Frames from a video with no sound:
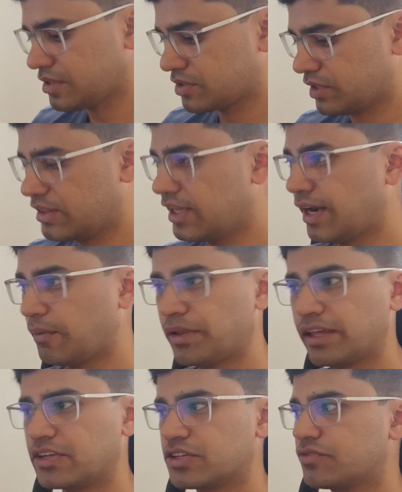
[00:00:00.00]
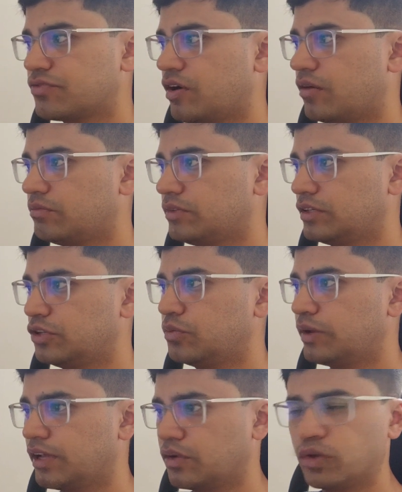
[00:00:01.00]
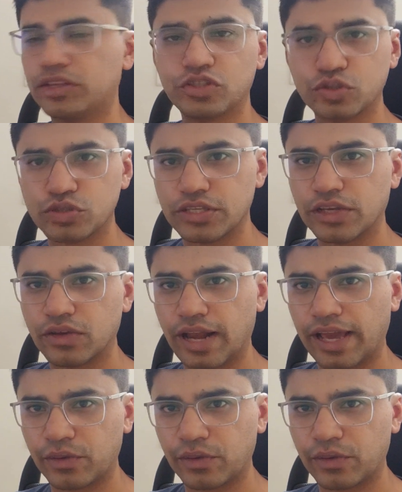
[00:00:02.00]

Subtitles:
So in that application form, you begin with choosing your